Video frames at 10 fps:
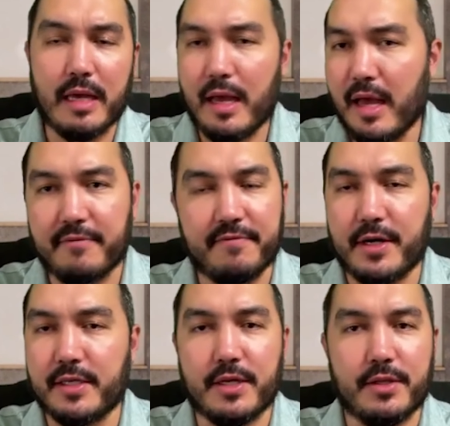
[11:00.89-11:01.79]
have
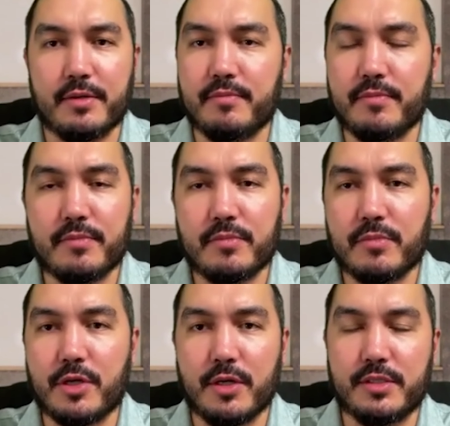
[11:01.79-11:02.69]
various other
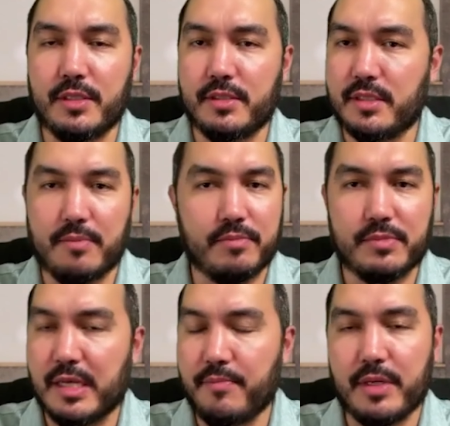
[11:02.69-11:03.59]
currencies, some
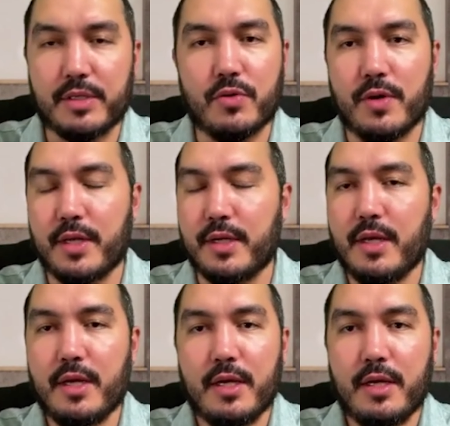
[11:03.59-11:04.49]
Bitcoin
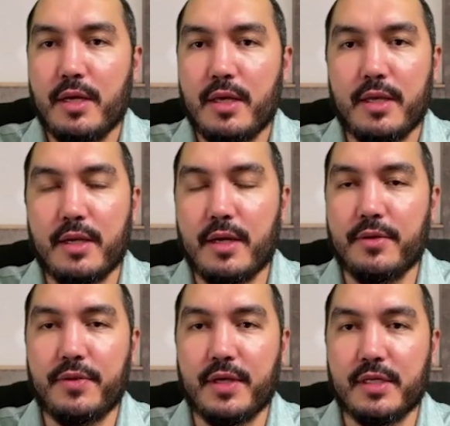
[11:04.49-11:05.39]
and other
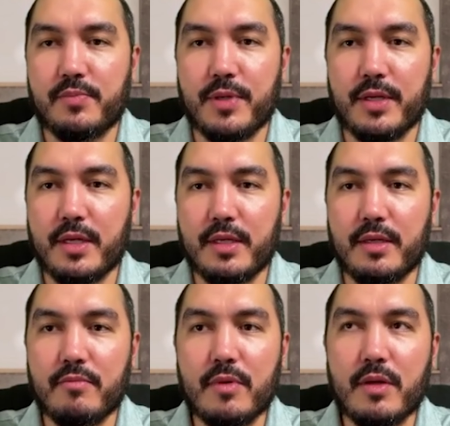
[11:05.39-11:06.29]
things. But
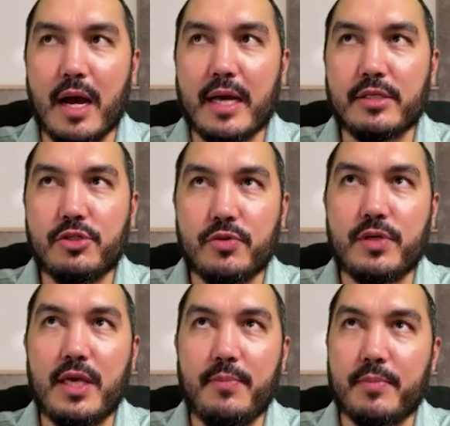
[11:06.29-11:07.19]
I do
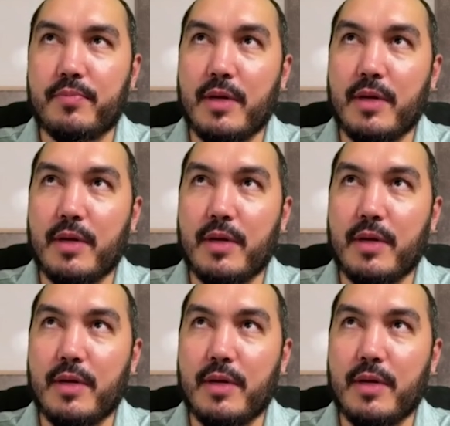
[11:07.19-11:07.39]
keep it.